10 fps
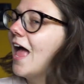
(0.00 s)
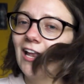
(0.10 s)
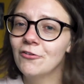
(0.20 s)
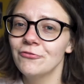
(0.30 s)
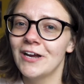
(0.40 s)

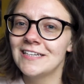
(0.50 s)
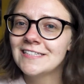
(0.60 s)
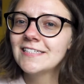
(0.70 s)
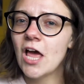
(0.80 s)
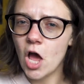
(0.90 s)
Hello
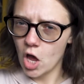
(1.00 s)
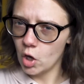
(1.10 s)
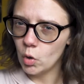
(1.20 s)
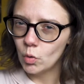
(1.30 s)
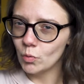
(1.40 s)
friends!
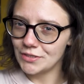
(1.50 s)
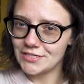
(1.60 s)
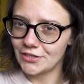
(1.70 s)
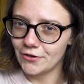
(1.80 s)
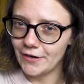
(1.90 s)

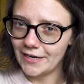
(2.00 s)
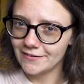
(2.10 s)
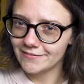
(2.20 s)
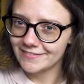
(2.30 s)
What's occurring?